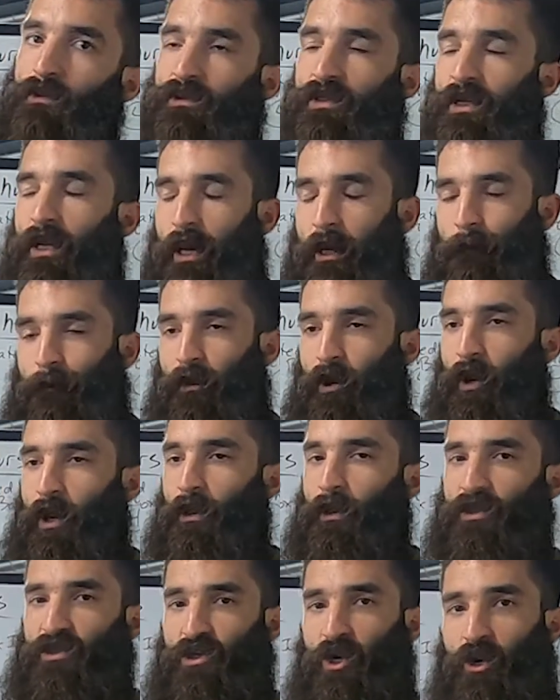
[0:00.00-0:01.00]
to do today. All
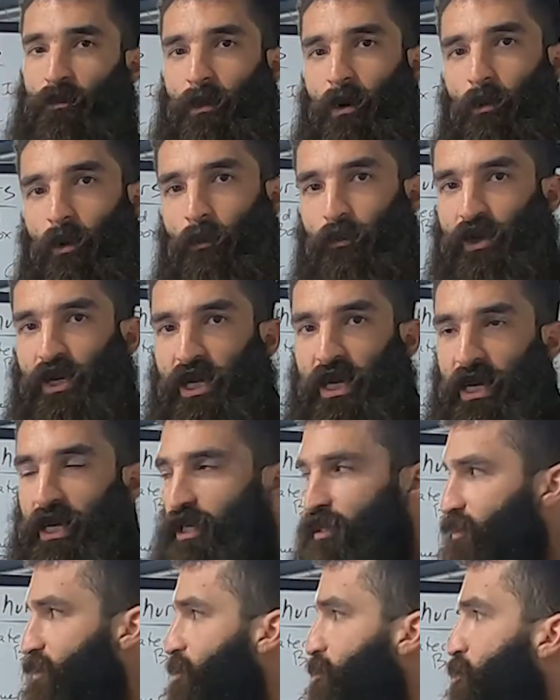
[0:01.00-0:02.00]
right, let's talk about what we're gonna get
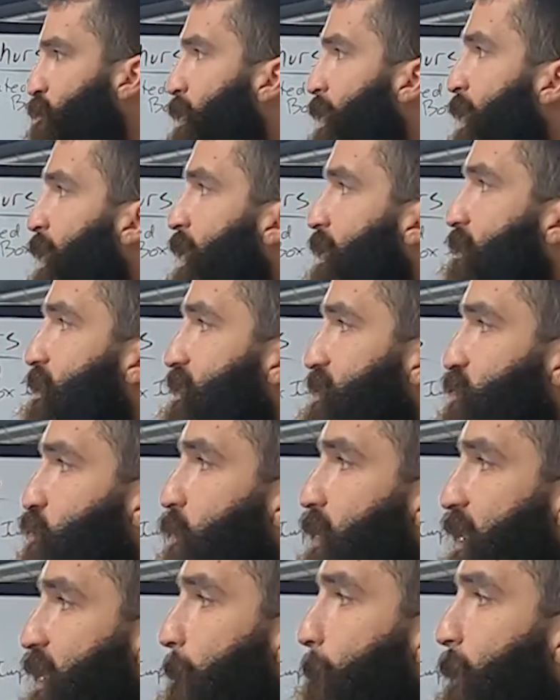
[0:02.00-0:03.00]
into this
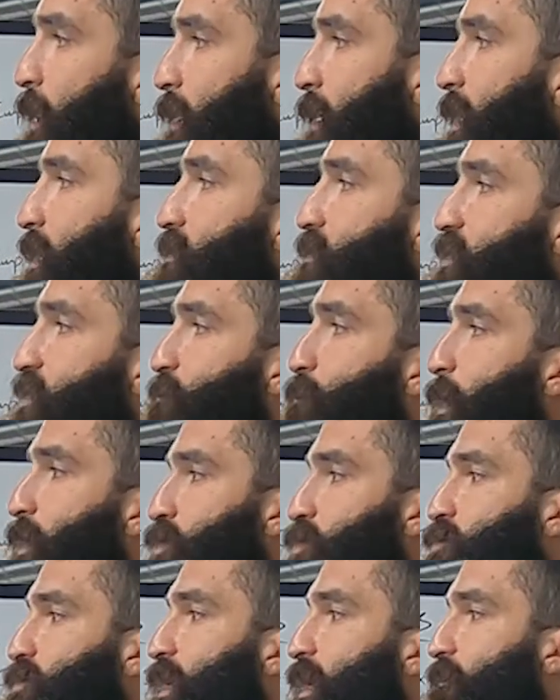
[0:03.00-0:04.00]
week. Monday is a
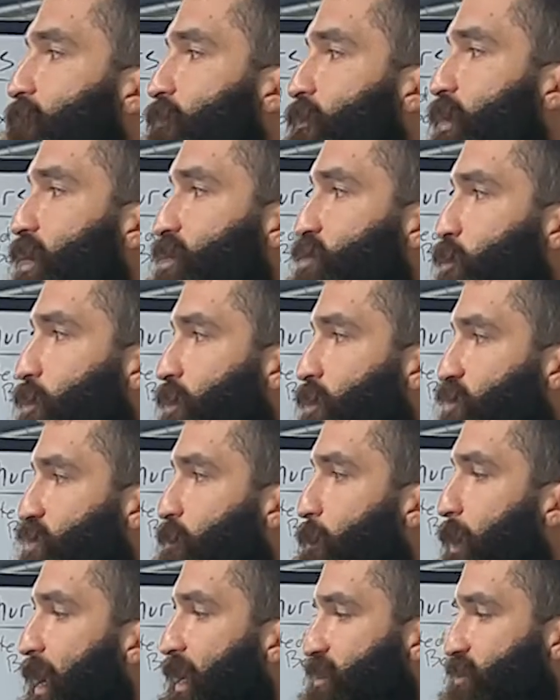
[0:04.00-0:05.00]
special day for us. We're going to do
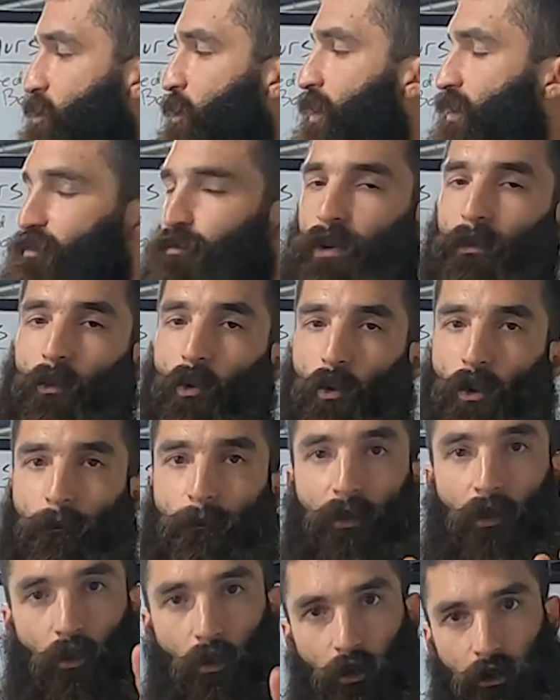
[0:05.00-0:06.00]
some back squats, but more
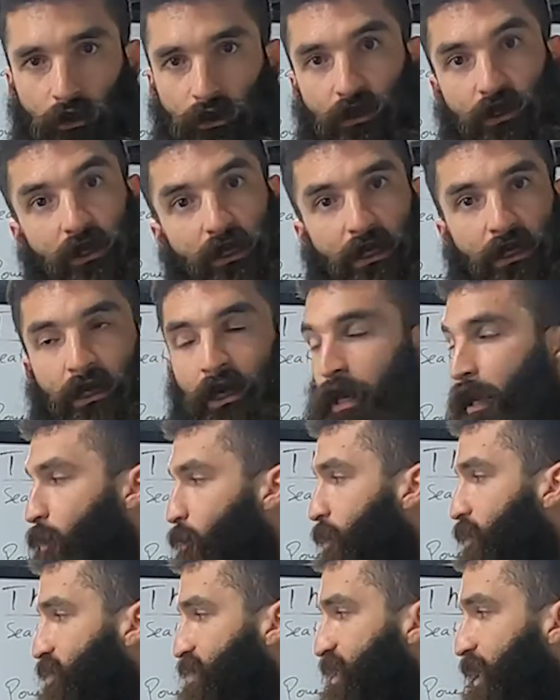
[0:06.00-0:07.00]
importantly,
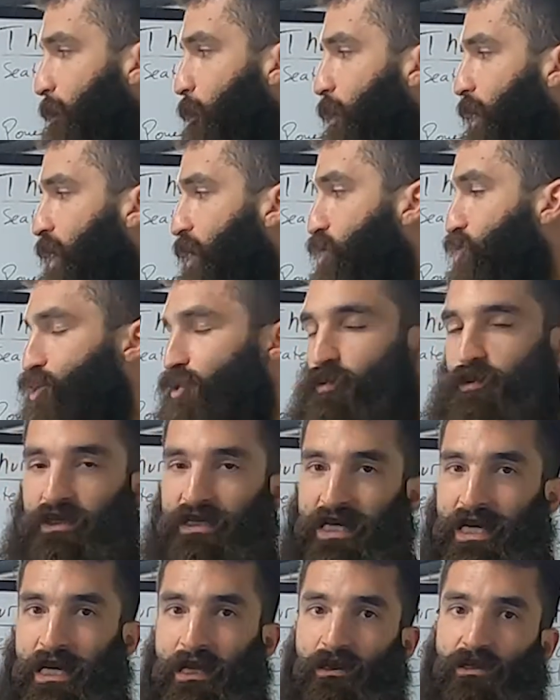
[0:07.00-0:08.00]
we are celebrating
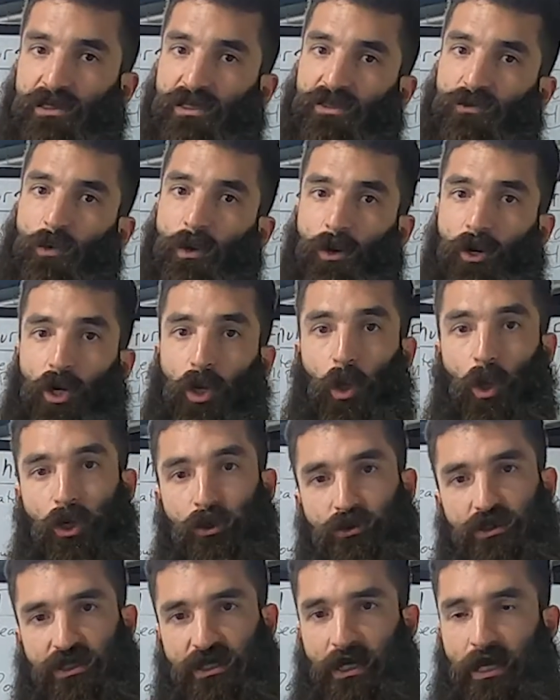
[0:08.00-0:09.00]
Juneteenth since we are
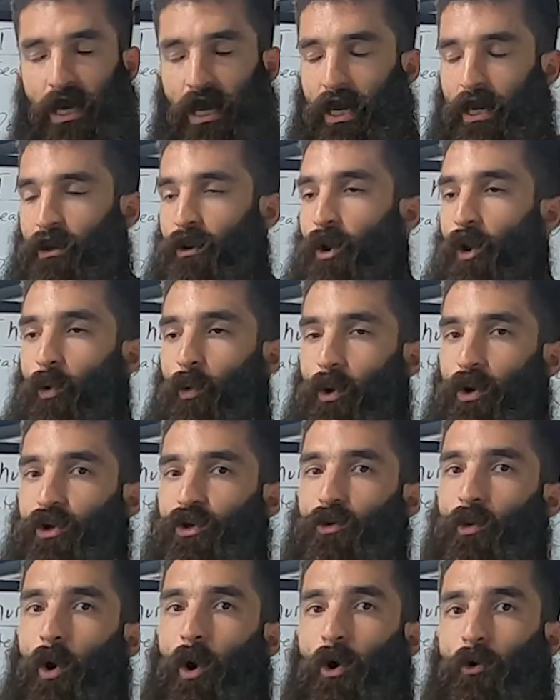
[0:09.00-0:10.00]
closed today. We're going
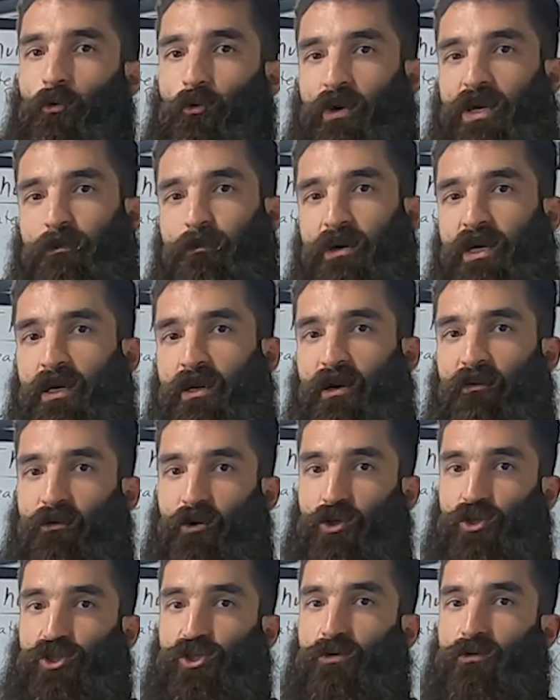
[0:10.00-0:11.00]
to do our repeat of
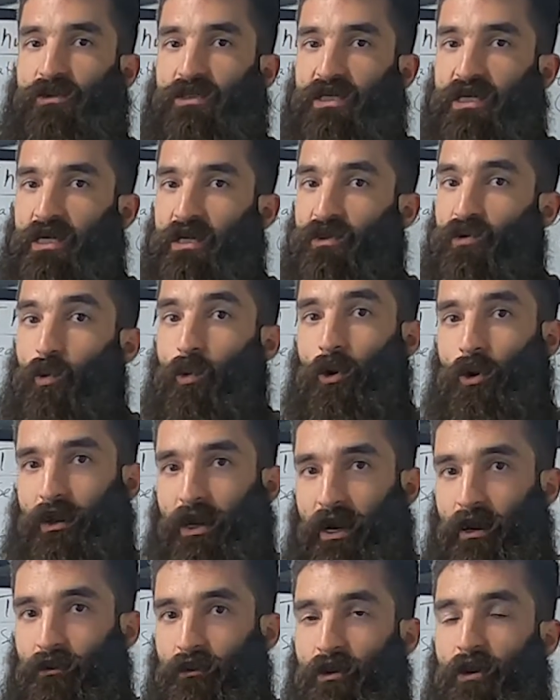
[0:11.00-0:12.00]
our Juneteenth
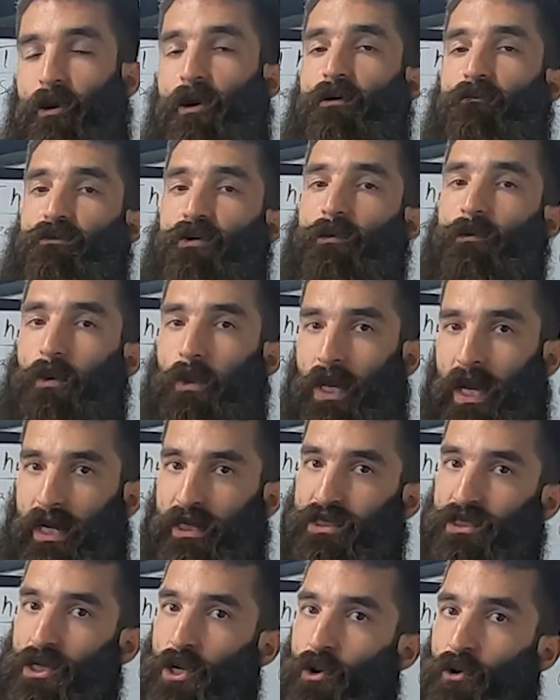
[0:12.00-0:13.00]
workout from
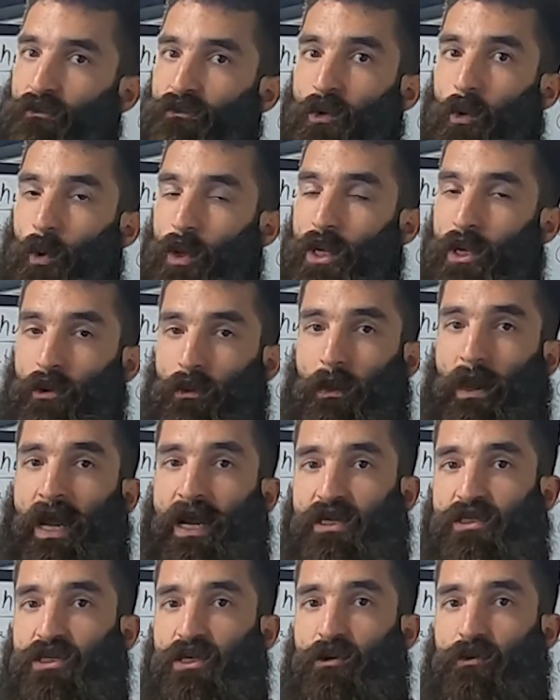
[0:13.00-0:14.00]
last year. If you were here
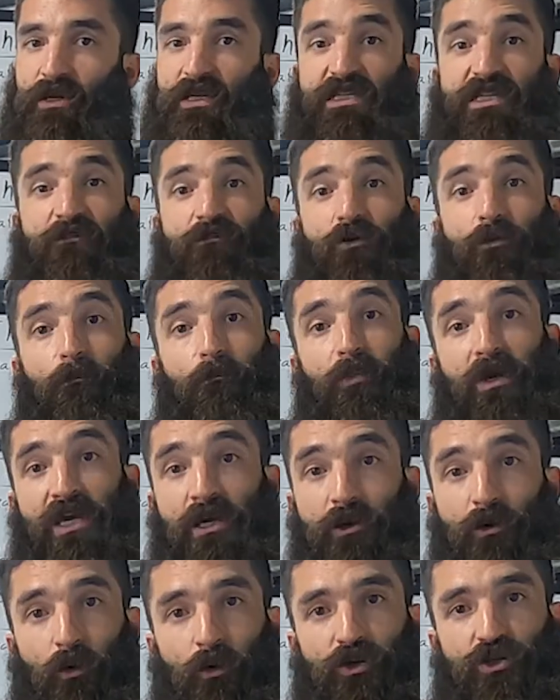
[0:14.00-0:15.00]
last year, let's see if you can
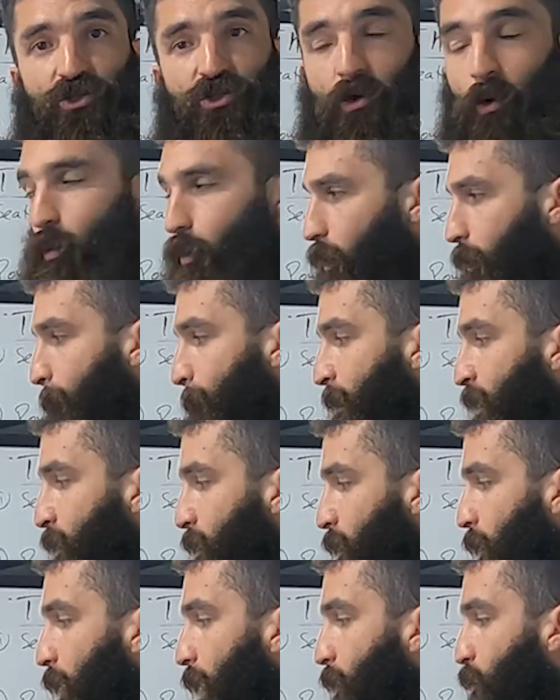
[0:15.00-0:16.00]
beat your score. All
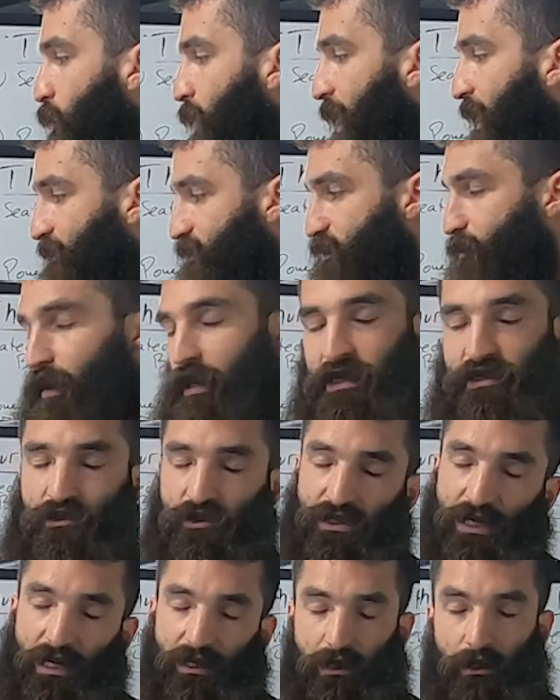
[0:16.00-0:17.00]
right, we'll have some
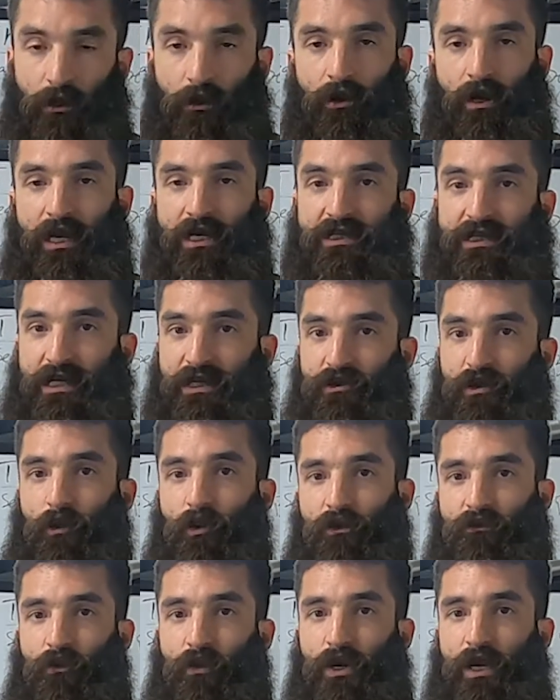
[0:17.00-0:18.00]
extra or accessory
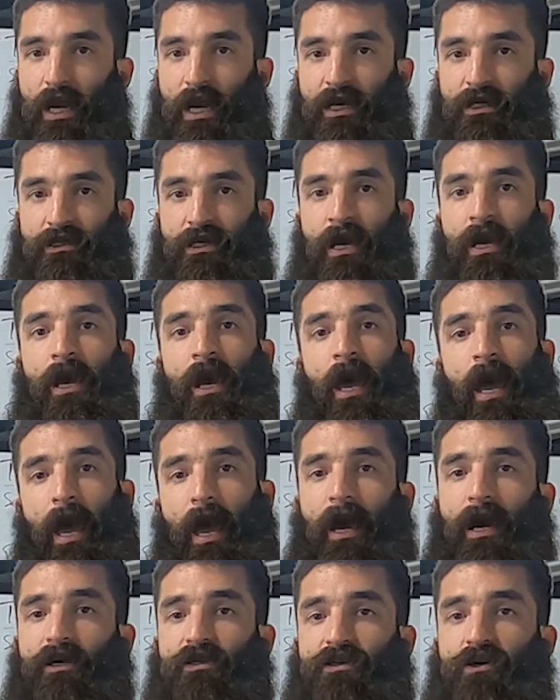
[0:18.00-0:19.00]
work for you guys
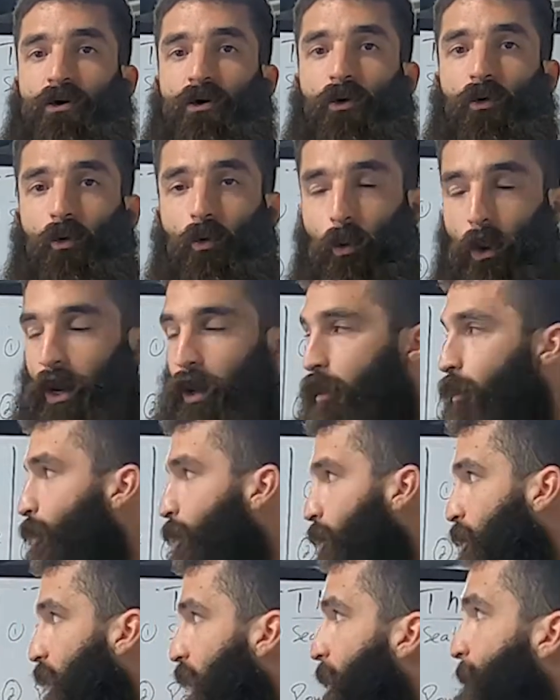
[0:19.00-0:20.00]
as well,
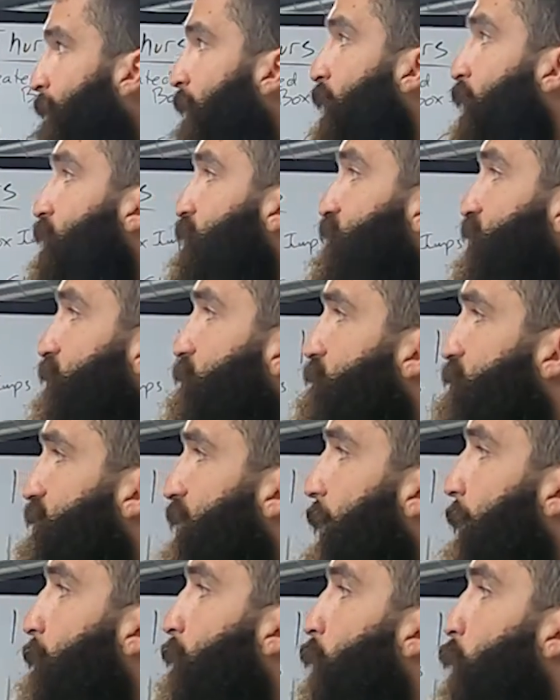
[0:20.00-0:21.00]
okay?
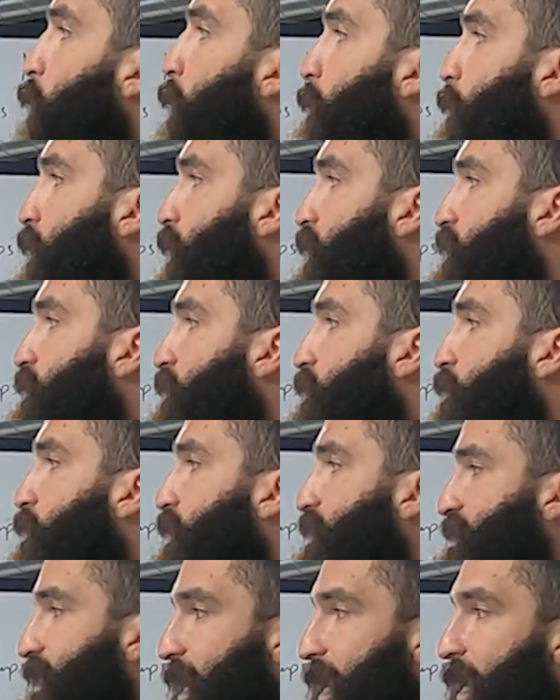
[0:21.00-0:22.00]
Tuesday, what we're gonna do
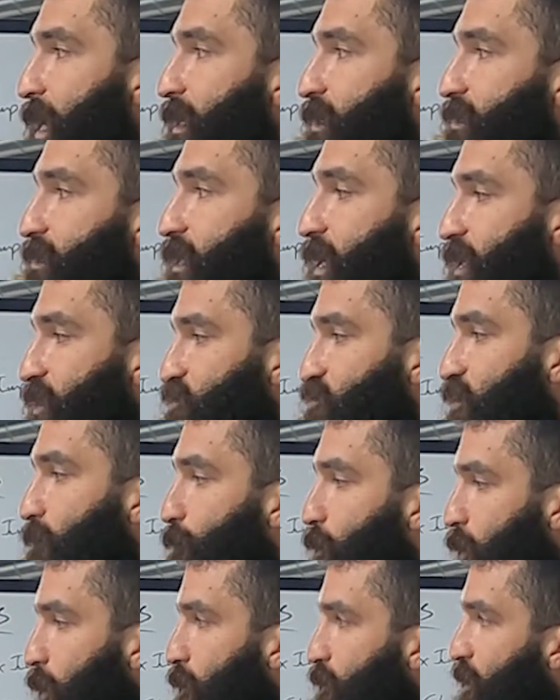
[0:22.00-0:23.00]
is a hang snatch from
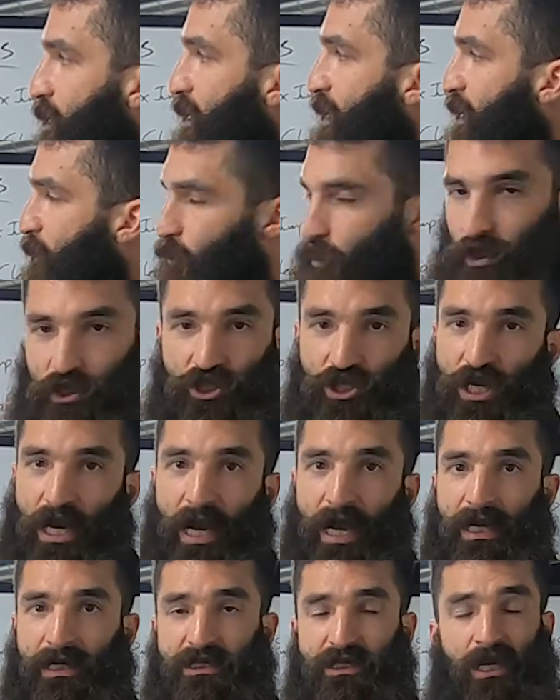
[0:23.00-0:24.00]
below the knee, which
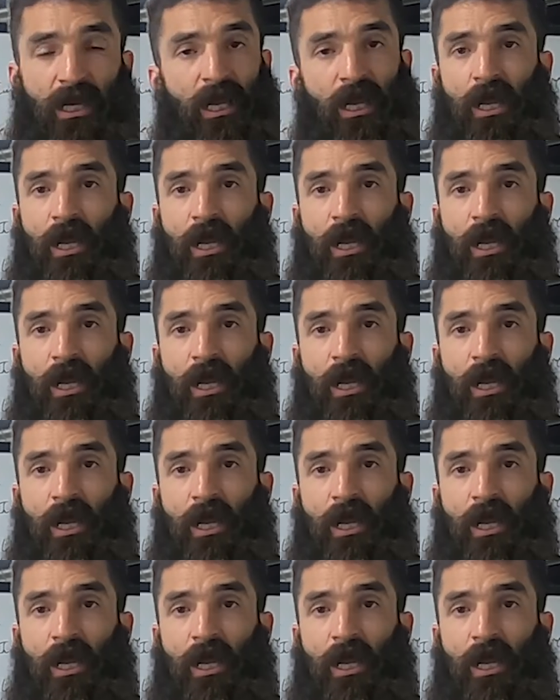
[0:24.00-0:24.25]
guys,